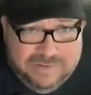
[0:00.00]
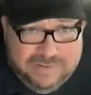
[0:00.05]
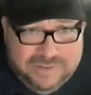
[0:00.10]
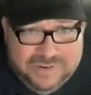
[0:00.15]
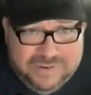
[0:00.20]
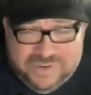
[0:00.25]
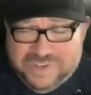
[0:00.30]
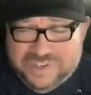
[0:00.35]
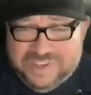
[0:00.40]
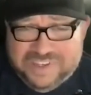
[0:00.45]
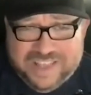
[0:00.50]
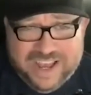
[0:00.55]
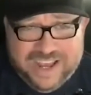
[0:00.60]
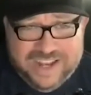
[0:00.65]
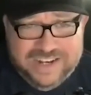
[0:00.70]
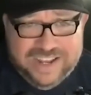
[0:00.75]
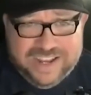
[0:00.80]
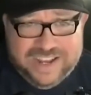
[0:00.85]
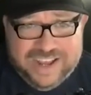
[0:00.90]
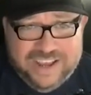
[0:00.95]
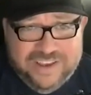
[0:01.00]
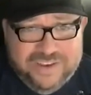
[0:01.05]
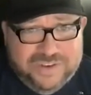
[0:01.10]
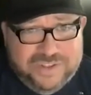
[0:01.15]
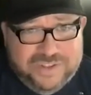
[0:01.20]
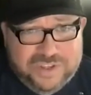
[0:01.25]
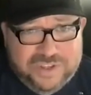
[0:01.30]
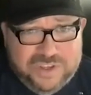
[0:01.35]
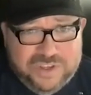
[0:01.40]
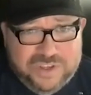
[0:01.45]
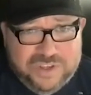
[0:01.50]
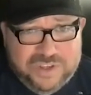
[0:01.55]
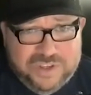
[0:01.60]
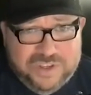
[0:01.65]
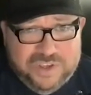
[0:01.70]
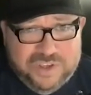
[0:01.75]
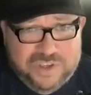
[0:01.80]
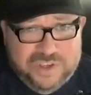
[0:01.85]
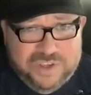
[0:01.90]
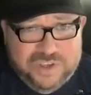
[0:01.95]
There was a slide deck I used to
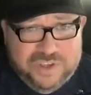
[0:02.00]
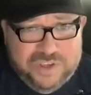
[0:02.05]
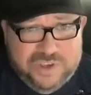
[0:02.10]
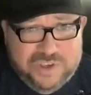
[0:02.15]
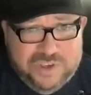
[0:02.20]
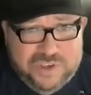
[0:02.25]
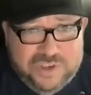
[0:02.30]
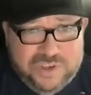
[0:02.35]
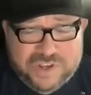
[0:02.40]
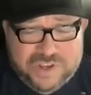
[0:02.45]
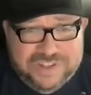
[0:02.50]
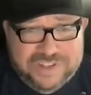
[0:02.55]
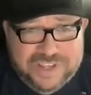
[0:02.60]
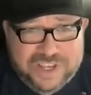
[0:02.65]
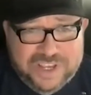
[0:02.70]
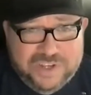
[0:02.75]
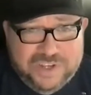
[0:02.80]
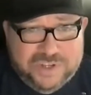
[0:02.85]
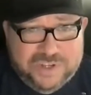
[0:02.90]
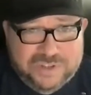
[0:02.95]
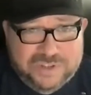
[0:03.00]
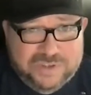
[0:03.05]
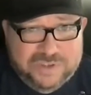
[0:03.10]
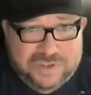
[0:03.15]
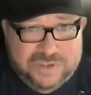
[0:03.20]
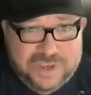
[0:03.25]
use in presentations